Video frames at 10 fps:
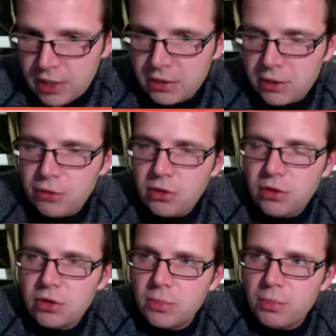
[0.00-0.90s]
If you the
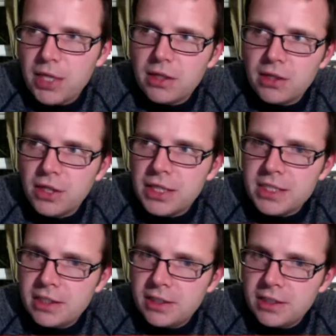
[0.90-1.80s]
bit
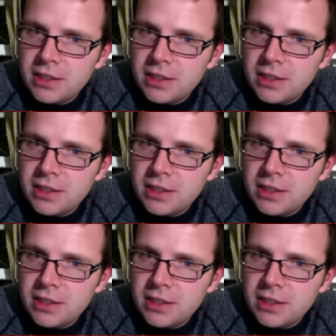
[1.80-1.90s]
99,